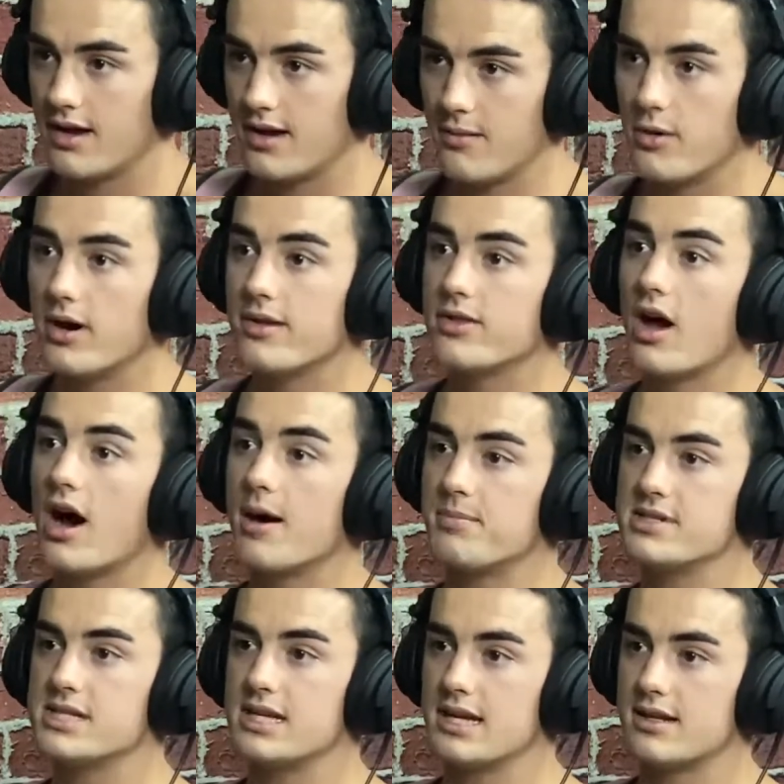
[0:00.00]
Well, the
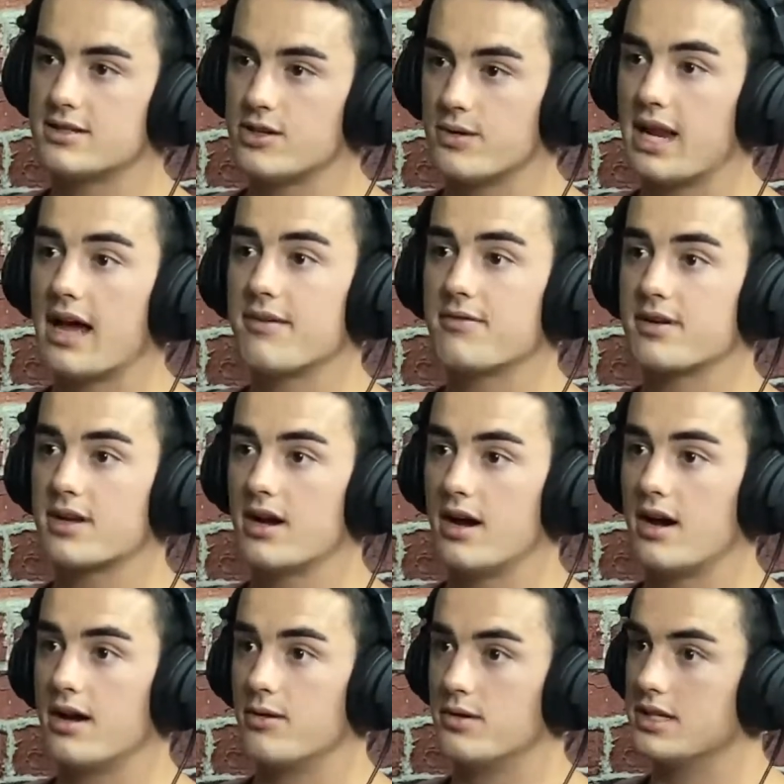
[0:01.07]
opposite. So in
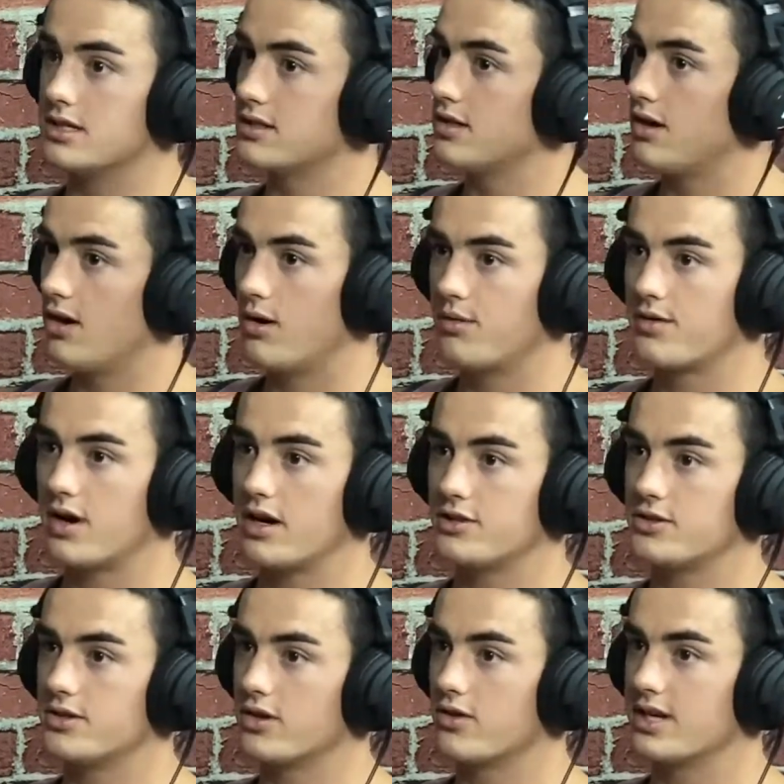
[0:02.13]
Africa, it was over
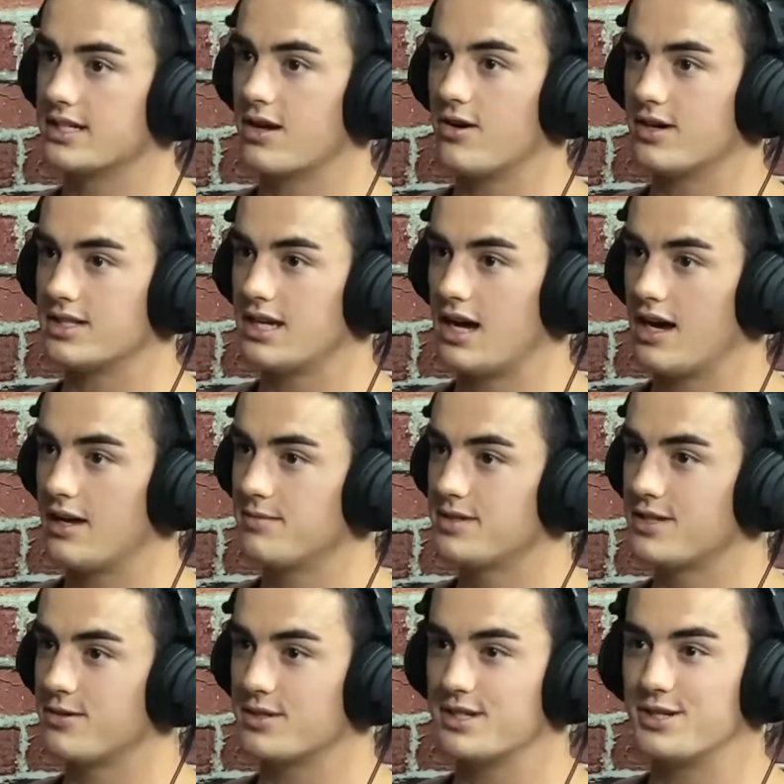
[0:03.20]
100 degrees at all times.
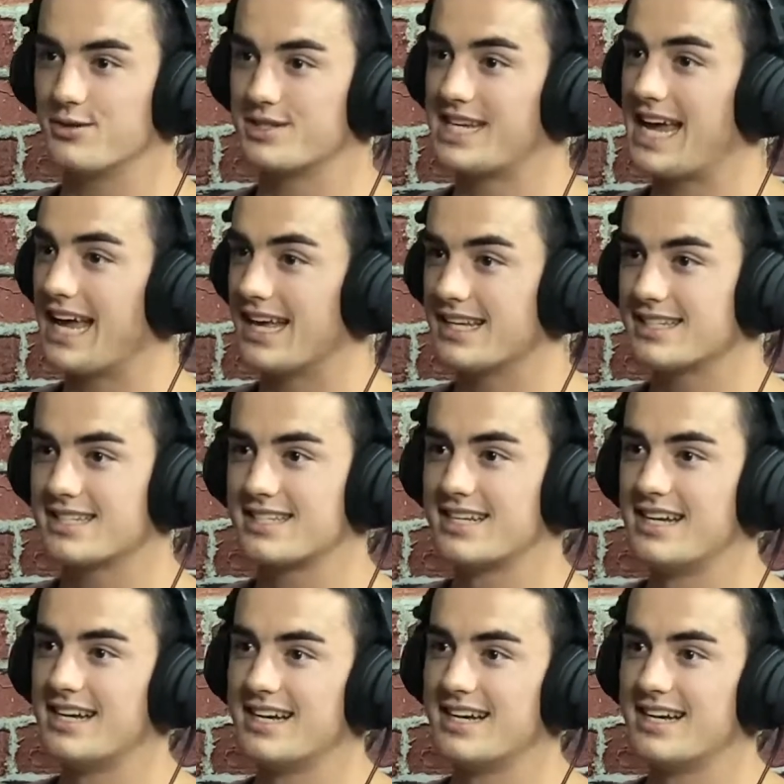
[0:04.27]
There was no tents.